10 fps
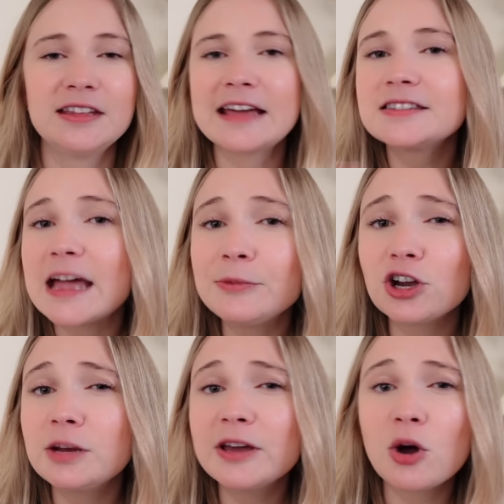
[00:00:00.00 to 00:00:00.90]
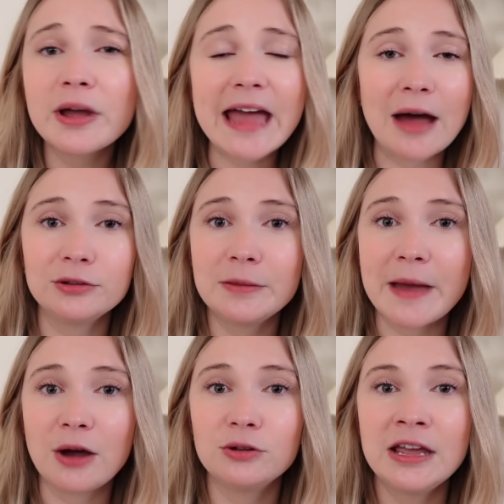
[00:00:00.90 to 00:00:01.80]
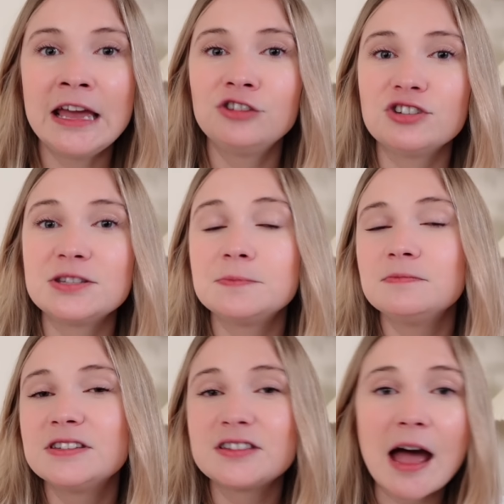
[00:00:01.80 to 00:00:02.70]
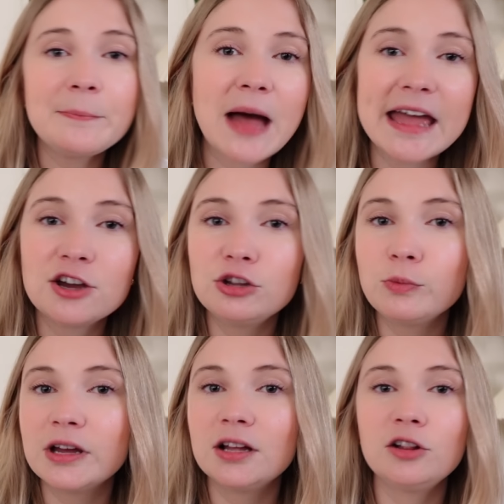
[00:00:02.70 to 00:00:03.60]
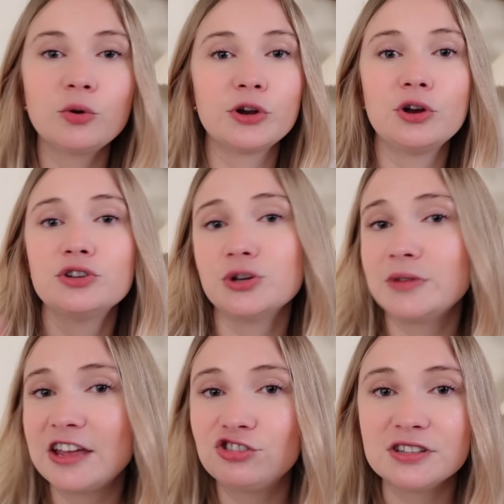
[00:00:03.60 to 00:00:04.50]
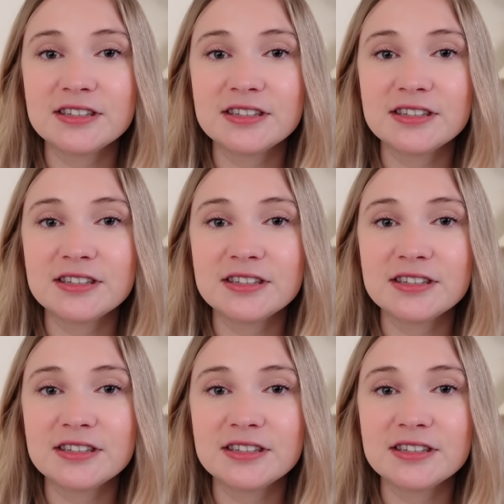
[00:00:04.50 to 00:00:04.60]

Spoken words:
next time you're going to be going out and about, just stop by Goodwill or your donation